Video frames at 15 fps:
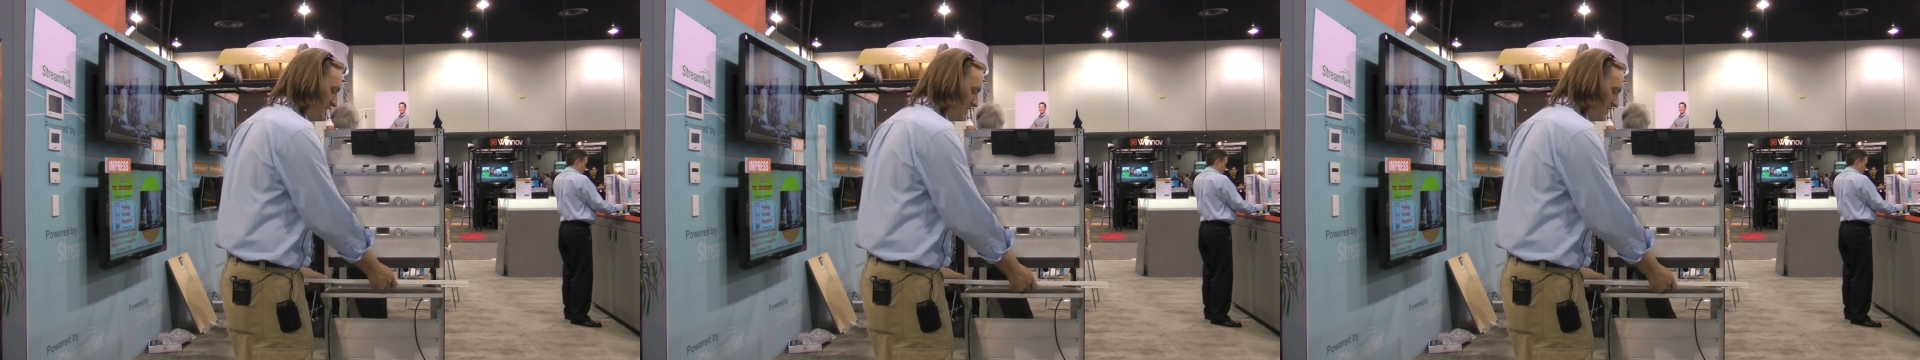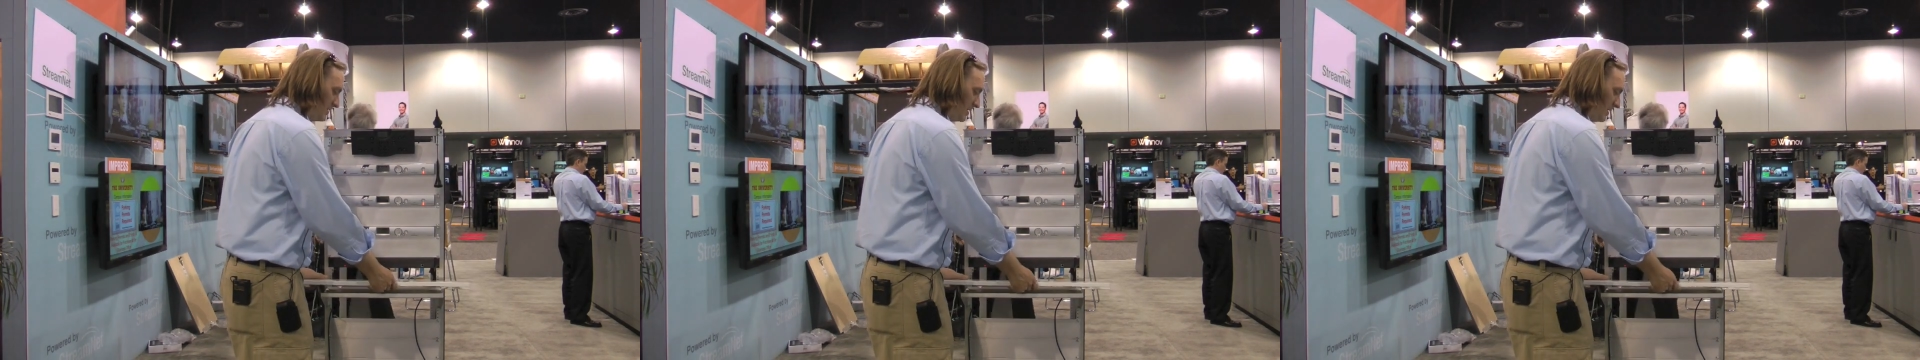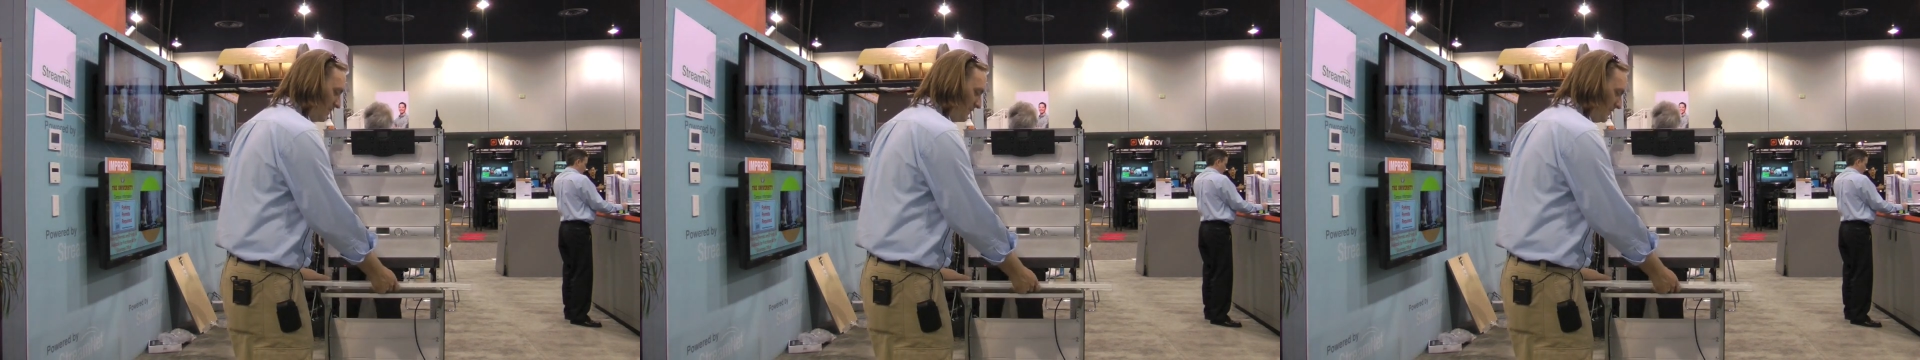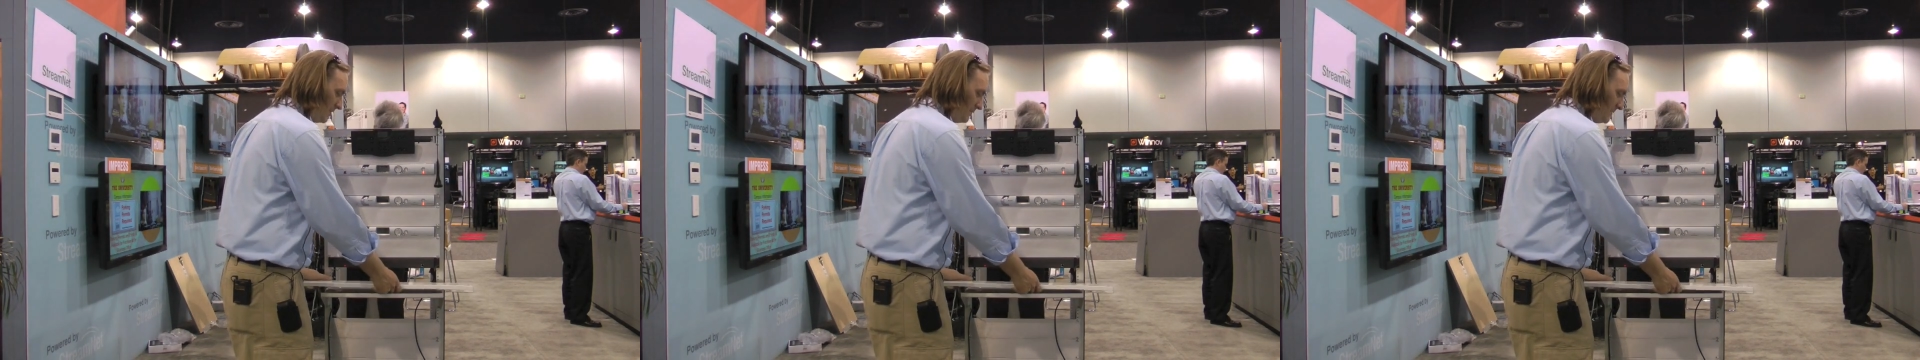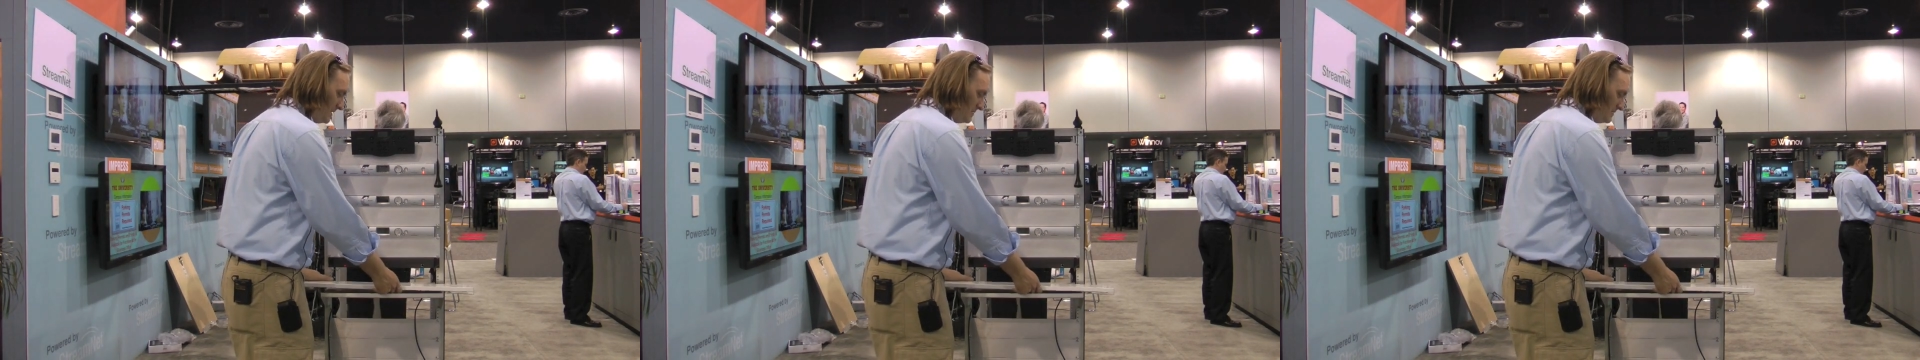sound card for
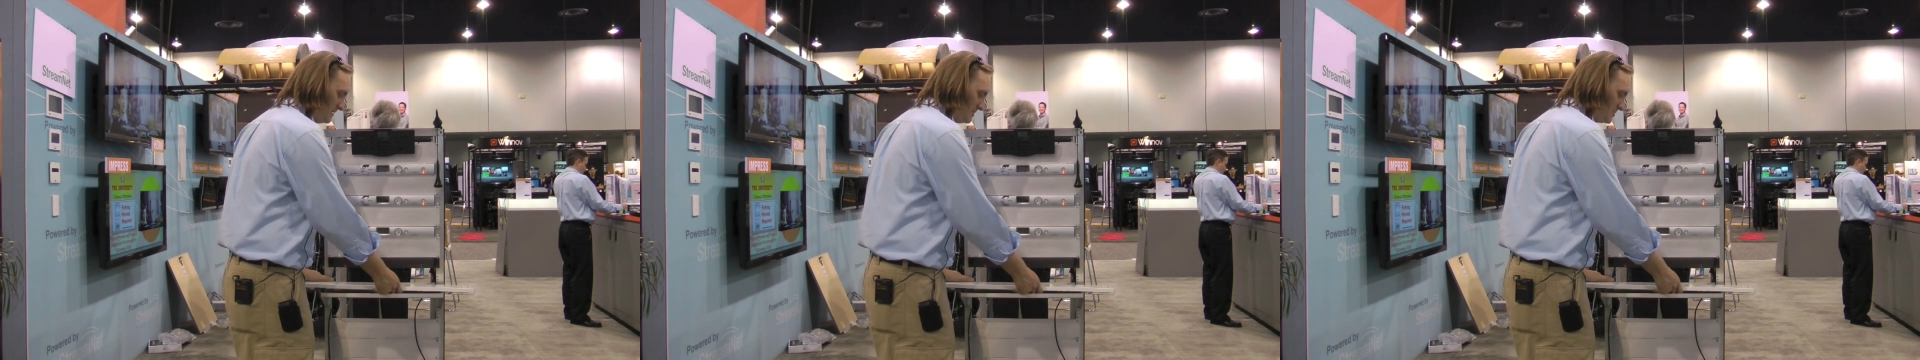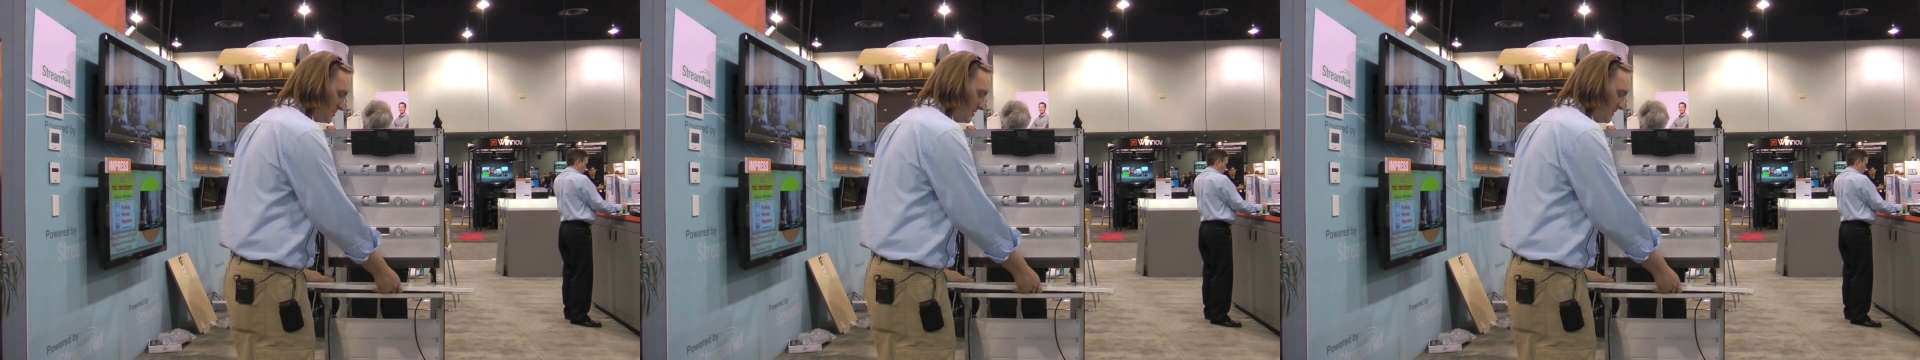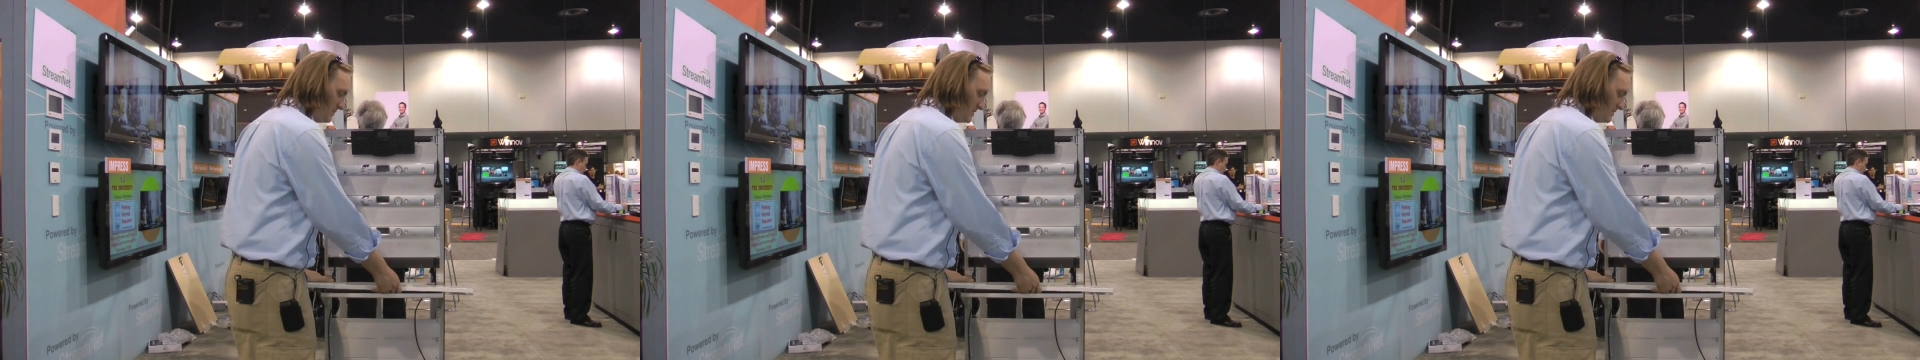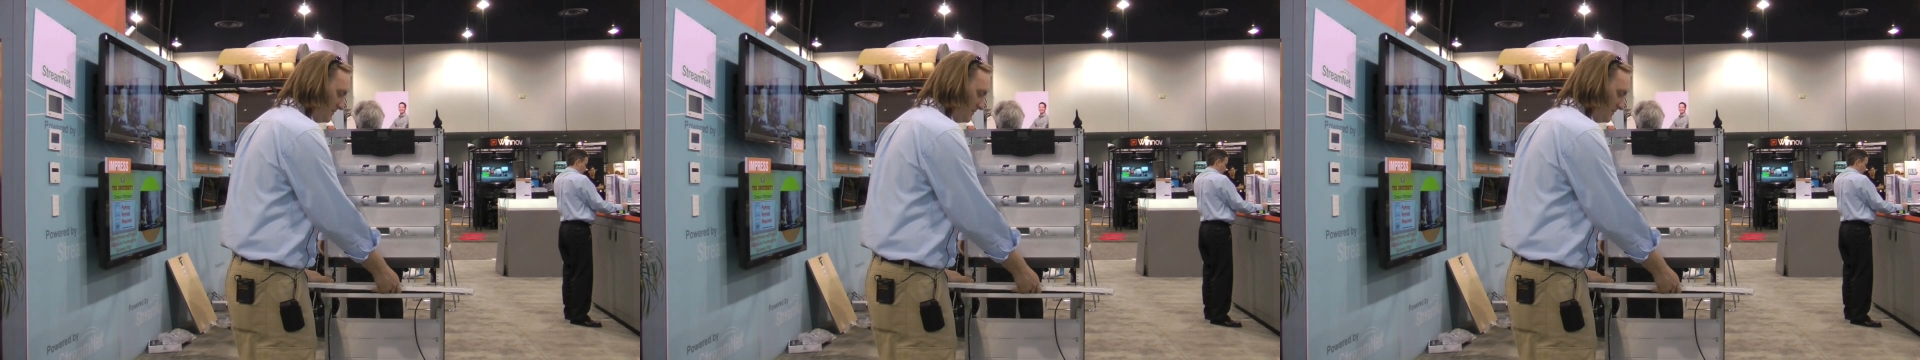your PC to stream